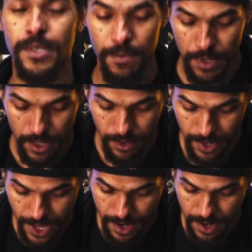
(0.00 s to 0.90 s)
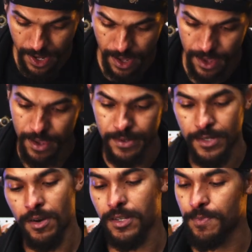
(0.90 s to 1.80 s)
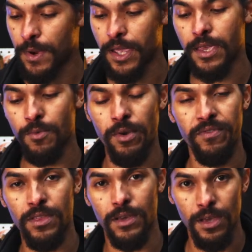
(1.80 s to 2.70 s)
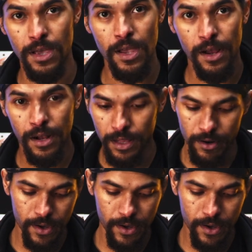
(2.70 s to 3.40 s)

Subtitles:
I'm gonna go ahead and start spraying it with the clear